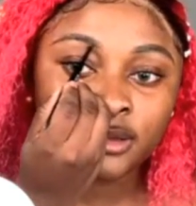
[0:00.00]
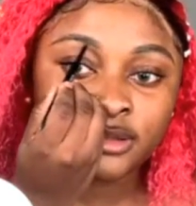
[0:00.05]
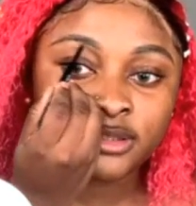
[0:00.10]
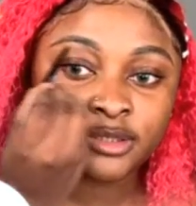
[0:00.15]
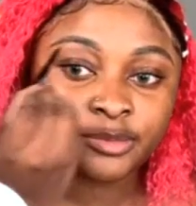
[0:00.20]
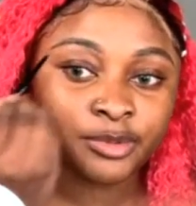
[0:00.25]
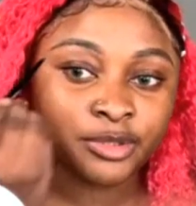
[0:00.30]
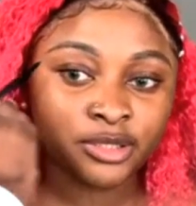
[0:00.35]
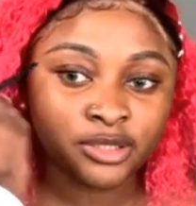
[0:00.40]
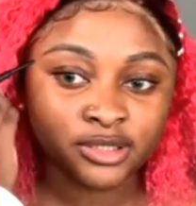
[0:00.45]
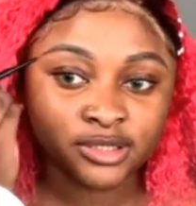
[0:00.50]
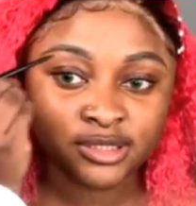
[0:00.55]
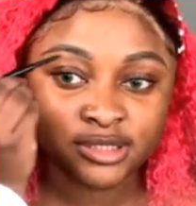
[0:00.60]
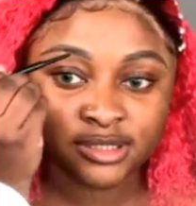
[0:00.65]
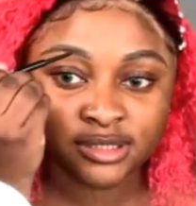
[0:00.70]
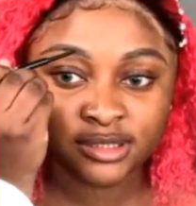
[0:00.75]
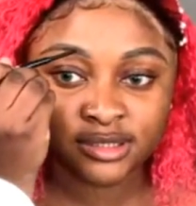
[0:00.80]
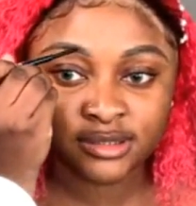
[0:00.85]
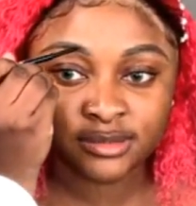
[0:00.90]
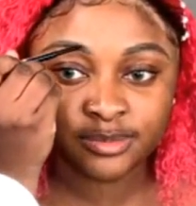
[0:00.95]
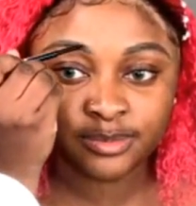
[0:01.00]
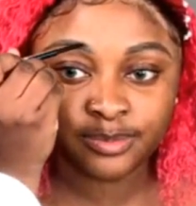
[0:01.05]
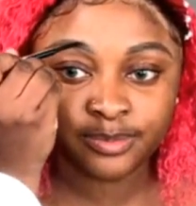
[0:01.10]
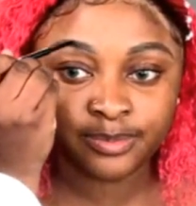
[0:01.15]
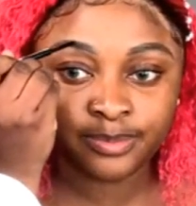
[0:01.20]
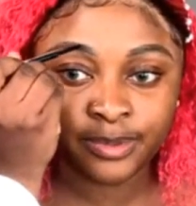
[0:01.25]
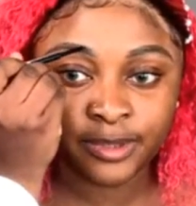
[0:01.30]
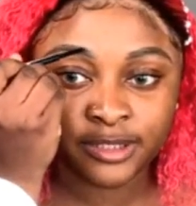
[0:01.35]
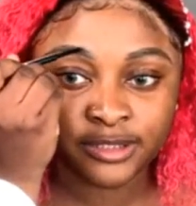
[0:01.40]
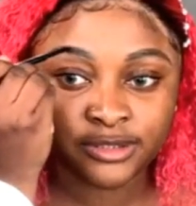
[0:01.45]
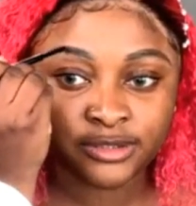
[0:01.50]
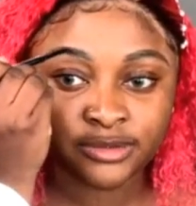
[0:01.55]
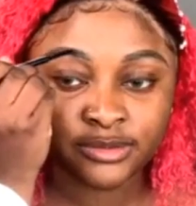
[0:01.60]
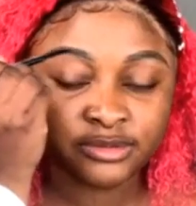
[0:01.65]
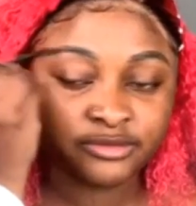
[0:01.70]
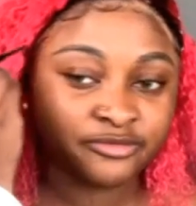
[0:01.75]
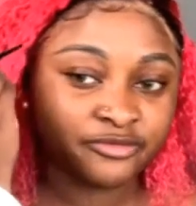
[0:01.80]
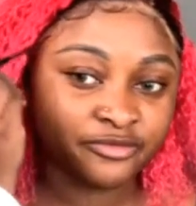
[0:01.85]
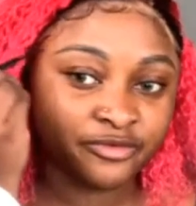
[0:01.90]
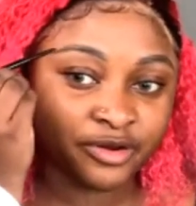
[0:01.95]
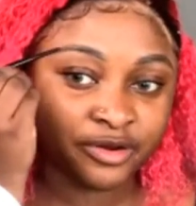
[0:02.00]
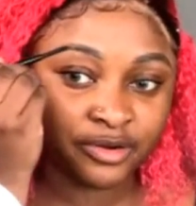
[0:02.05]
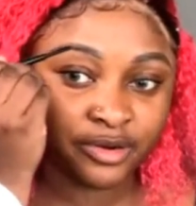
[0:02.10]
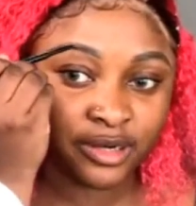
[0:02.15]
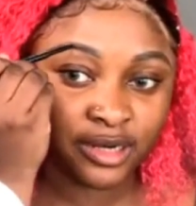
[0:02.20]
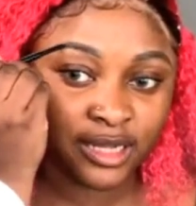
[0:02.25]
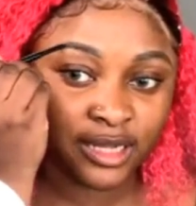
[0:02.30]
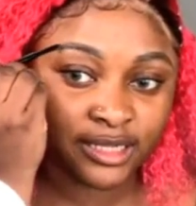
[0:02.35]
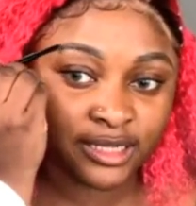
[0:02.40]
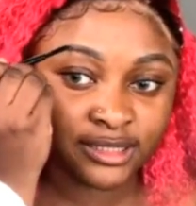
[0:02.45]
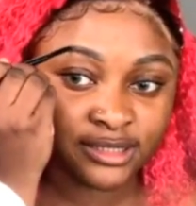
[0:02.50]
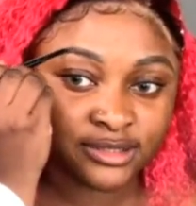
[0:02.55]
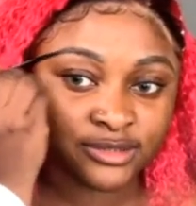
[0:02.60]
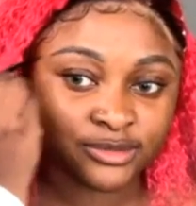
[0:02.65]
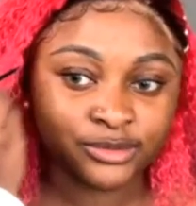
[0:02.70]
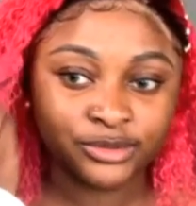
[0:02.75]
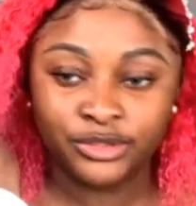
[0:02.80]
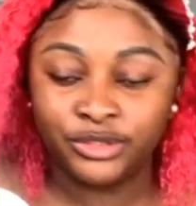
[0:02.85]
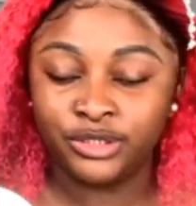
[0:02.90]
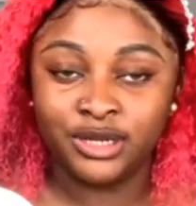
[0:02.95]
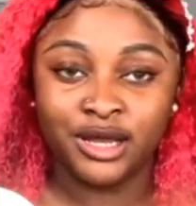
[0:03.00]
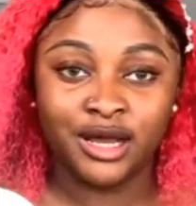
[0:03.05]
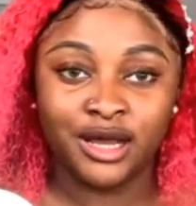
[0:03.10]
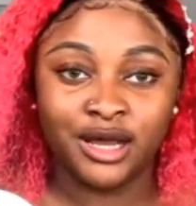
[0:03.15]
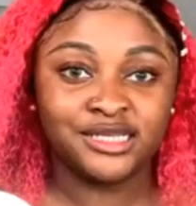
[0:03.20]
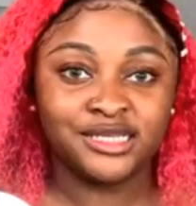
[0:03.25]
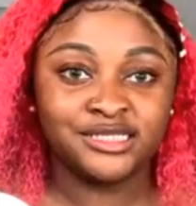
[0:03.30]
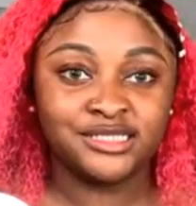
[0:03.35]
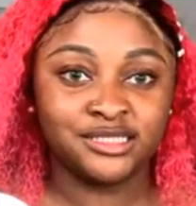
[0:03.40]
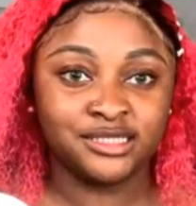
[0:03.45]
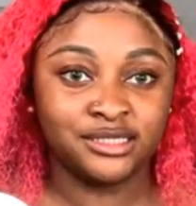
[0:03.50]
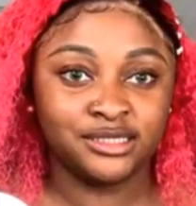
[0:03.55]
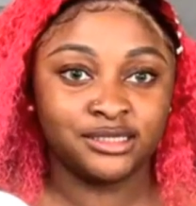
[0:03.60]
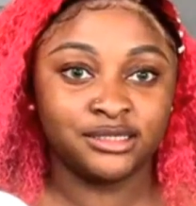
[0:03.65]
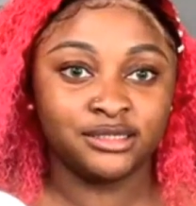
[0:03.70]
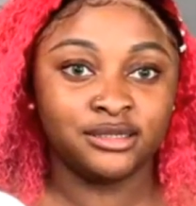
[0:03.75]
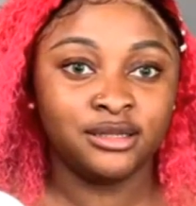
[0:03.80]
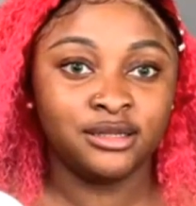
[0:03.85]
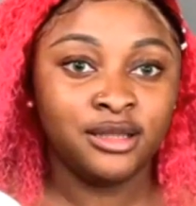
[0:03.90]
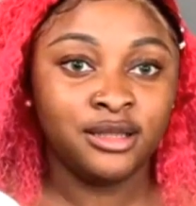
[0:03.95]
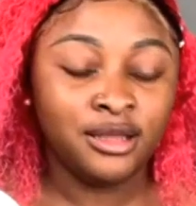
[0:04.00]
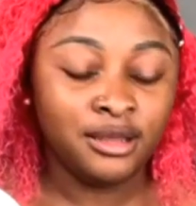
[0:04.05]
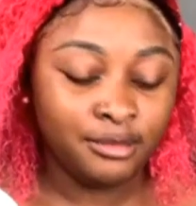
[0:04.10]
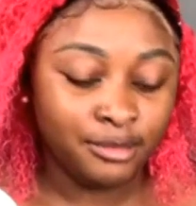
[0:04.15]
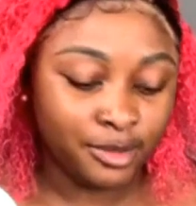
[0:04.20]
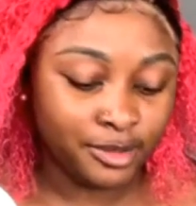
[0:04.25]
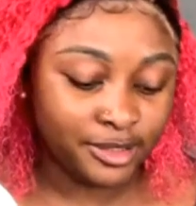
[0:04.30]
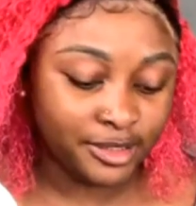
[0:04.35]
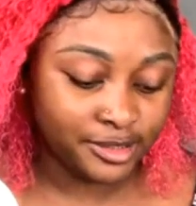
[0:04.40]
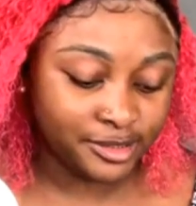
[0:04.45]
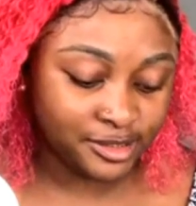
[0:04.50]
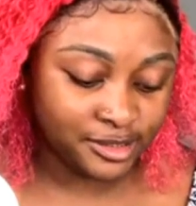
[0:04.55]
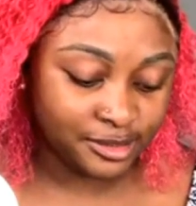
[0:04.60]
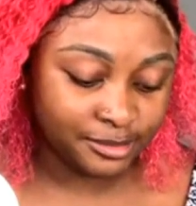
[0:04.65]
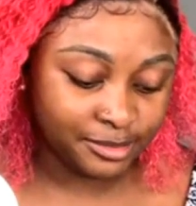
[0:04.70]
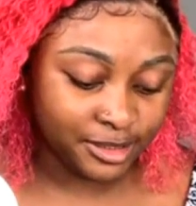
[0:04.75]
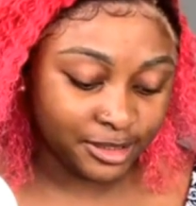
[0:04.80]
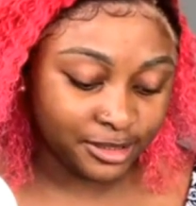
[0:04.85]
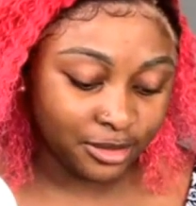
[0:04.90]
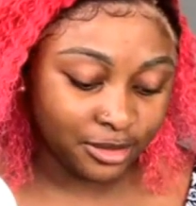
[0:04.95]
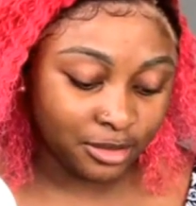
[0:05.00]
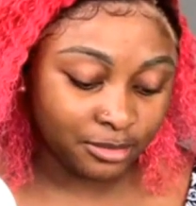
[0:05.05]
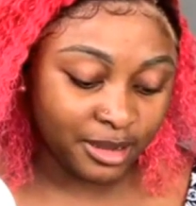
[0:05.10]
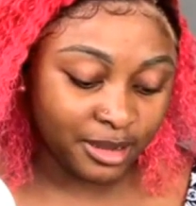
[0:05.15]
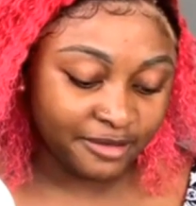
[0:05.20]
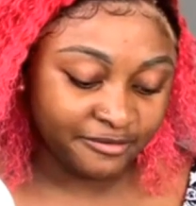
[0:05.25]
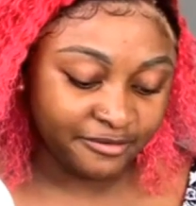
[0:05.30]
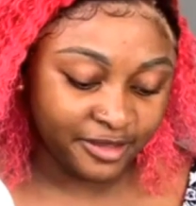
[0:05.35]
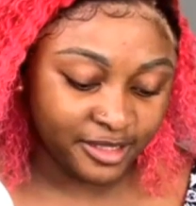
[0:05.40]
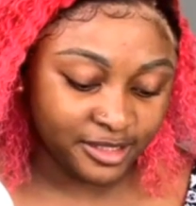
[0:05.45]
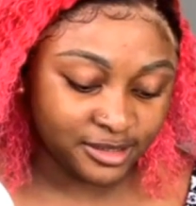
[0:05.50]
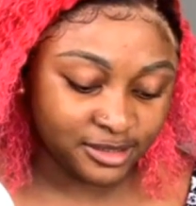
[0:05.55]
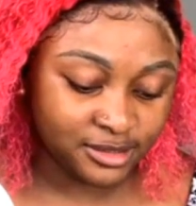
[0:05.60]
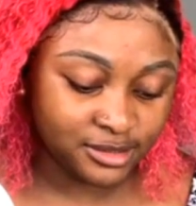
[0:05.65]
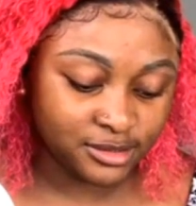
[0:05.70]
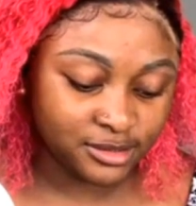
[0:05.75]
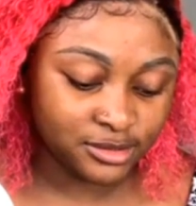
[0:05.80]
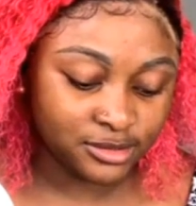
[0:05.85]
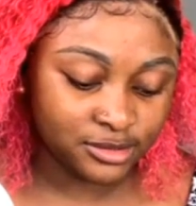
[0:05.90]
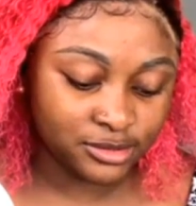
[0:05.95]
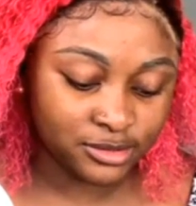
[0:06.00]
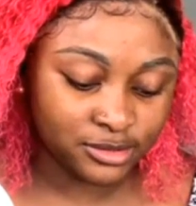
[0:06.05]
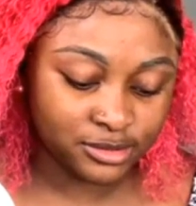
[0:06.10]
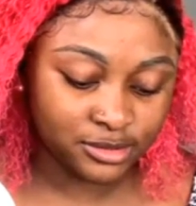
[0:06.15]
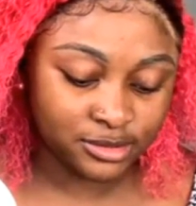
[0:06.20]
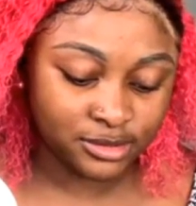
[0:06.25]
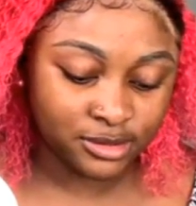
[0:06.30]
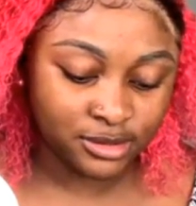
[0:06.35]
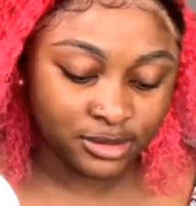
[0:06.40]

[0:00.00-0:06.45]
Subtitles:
So because this pencil is very light, so you can hardly see it, but there's something on my face.